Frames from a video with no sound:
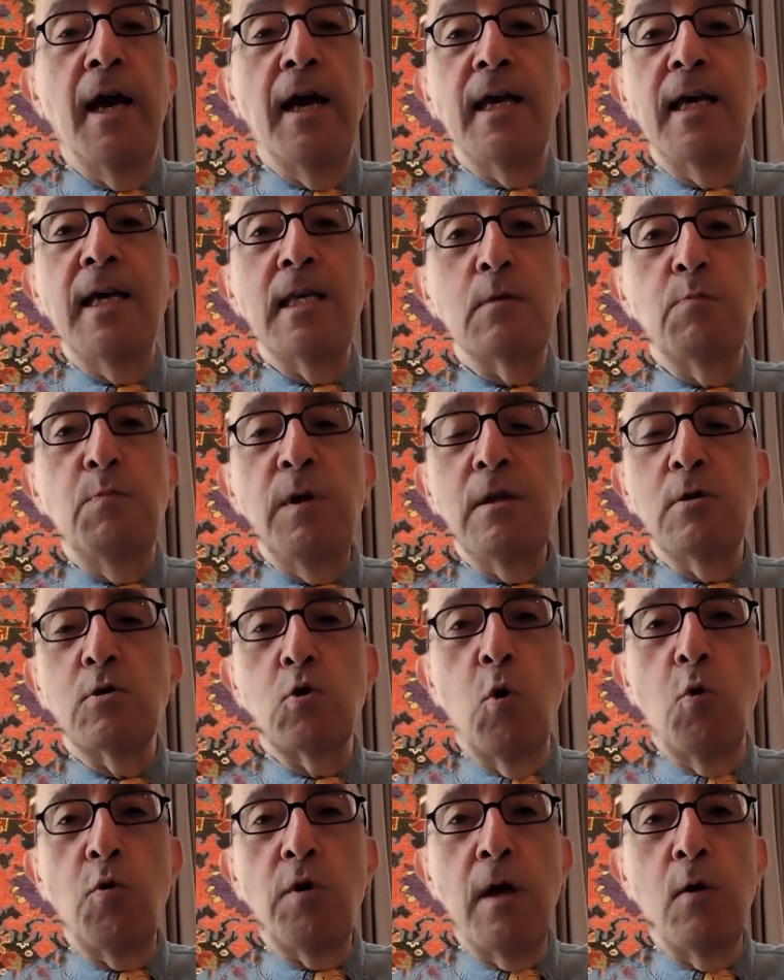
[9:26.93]
He's been
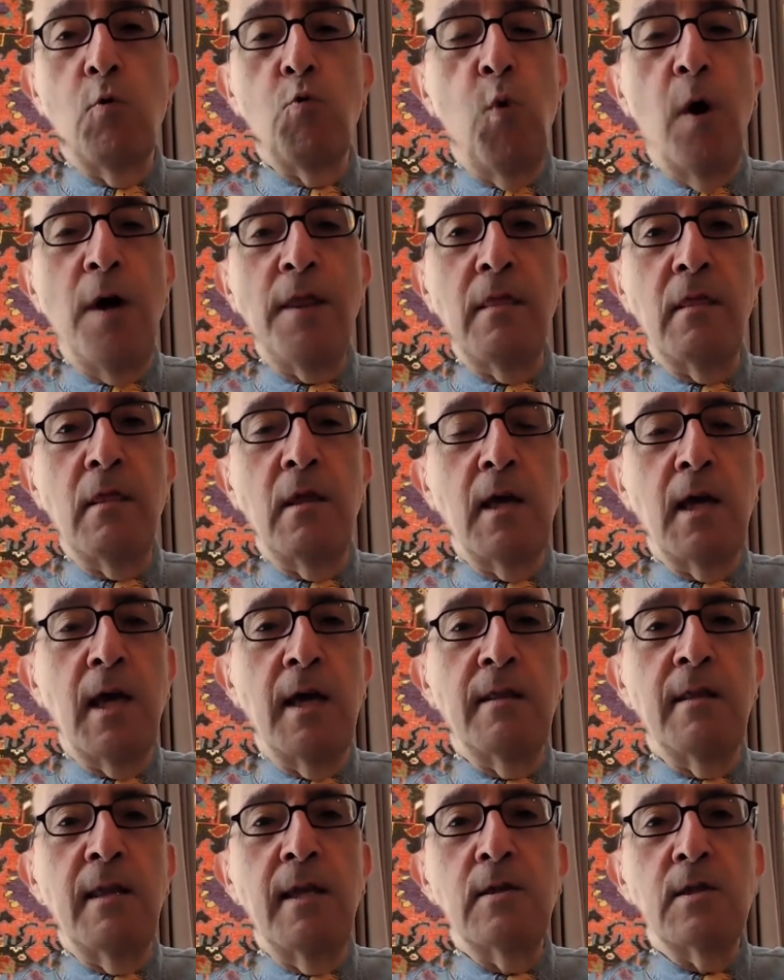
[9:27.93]
talking one thing
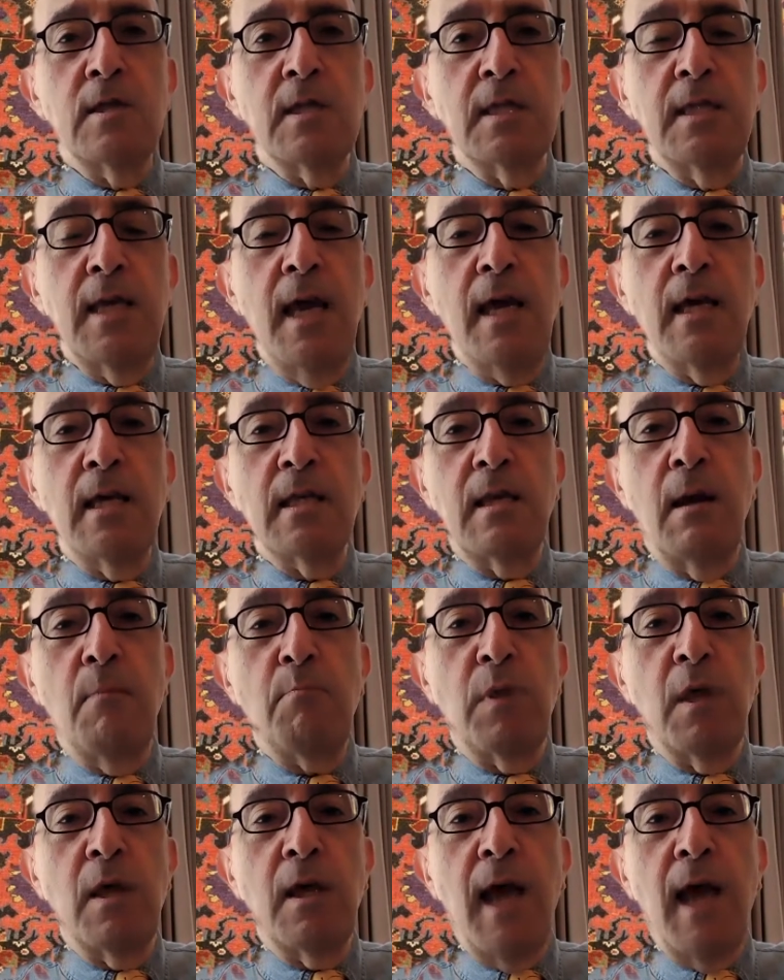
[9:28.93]
and then saying
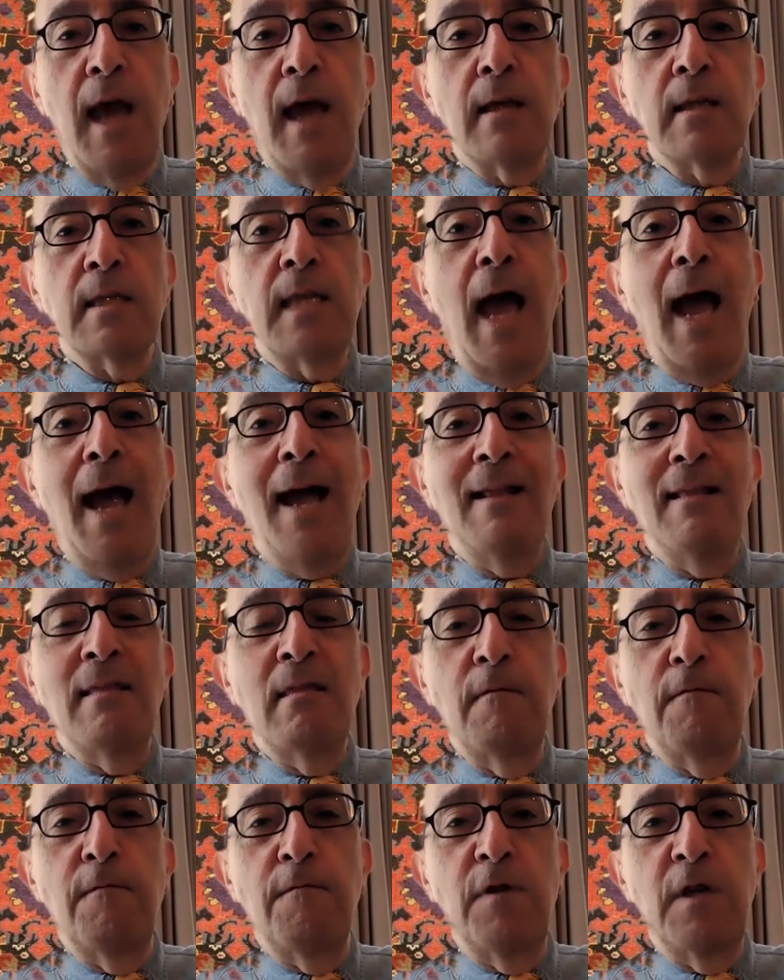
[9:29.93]
something else, and
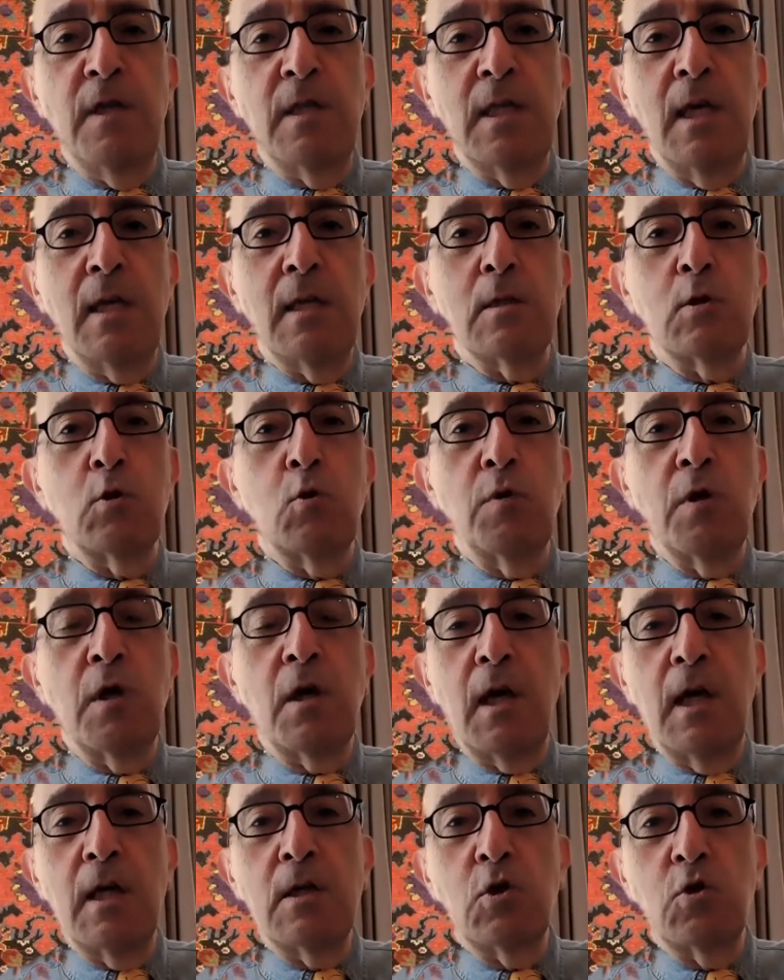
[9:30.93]
the visits to the
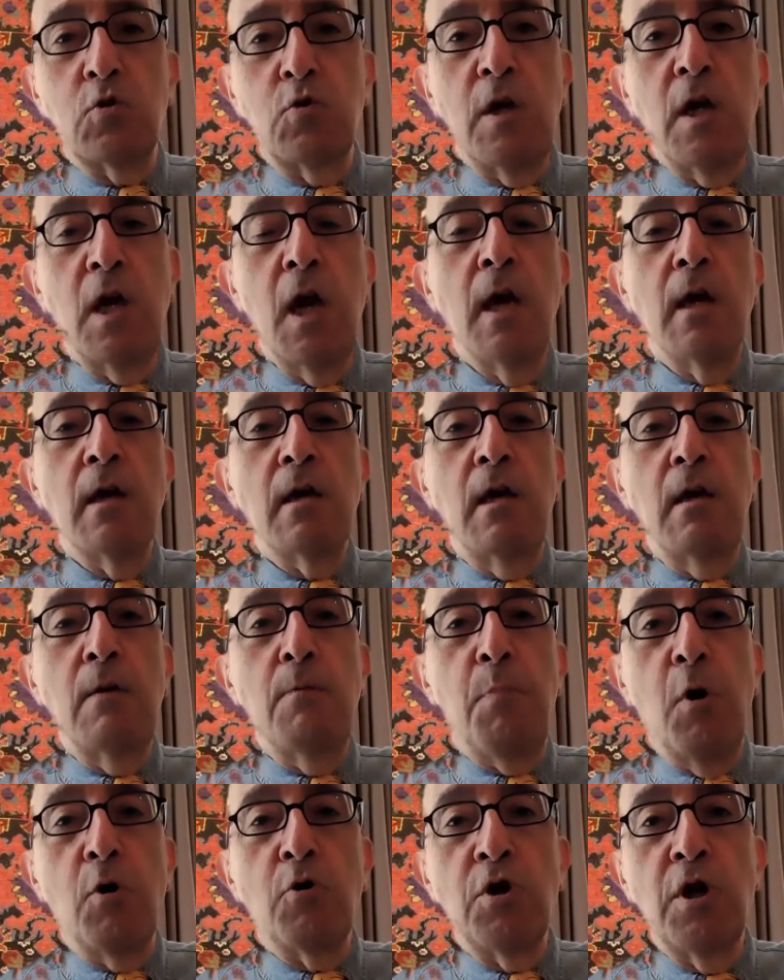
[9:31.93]
country
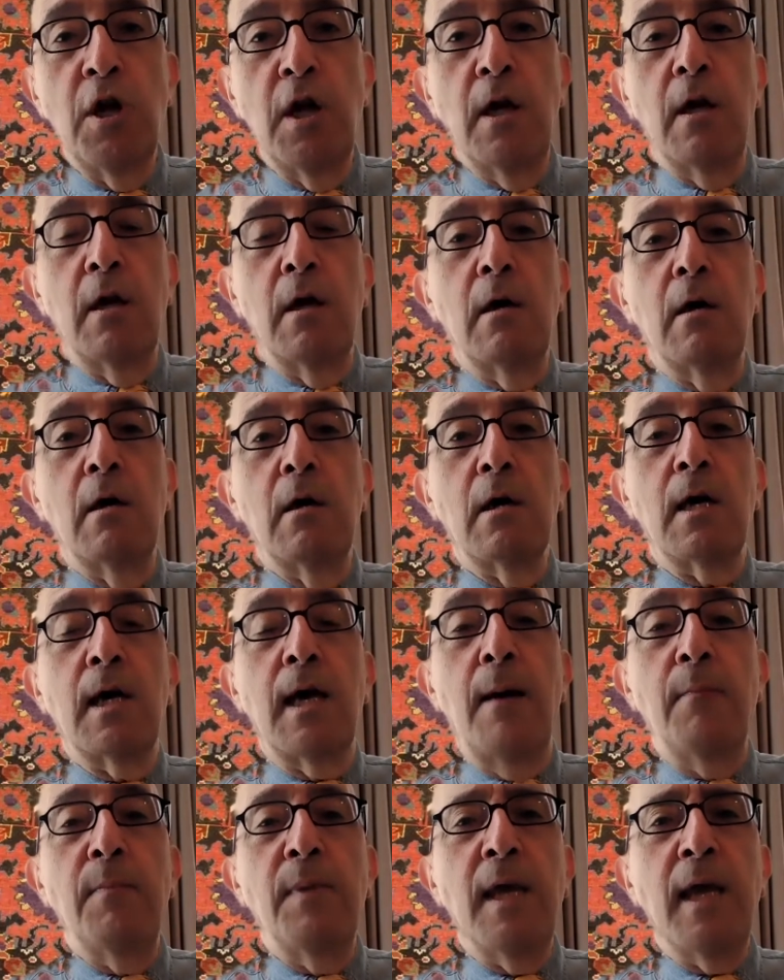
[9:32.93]
keep on
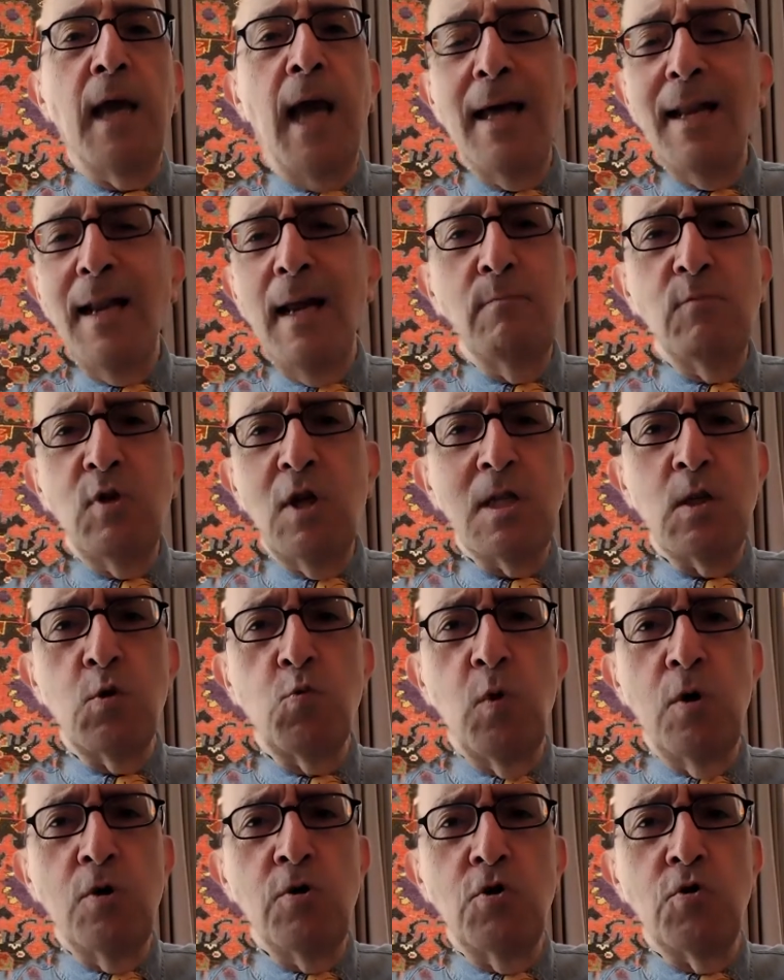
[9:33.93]
coming. And I'm just
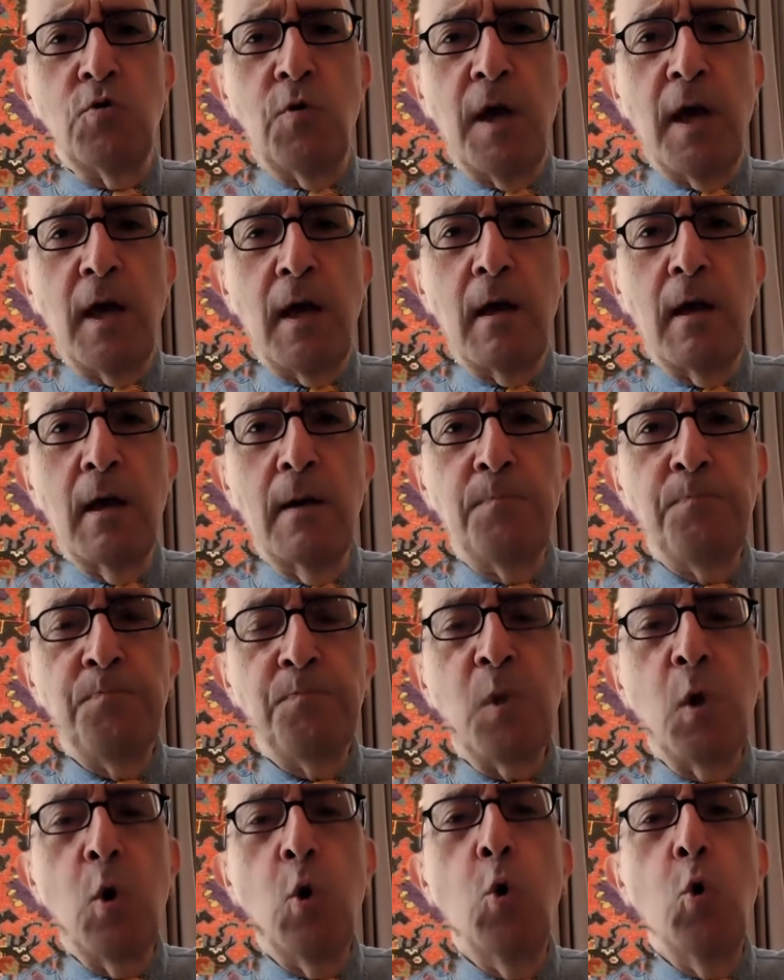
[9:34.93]
wondering,
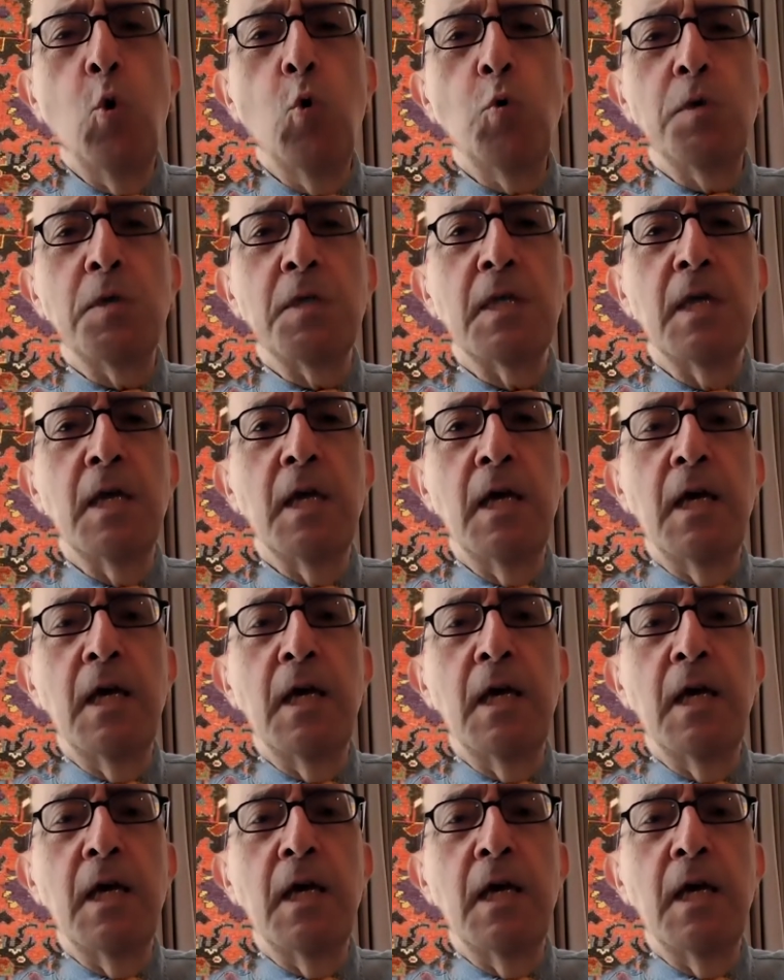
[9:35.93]
who's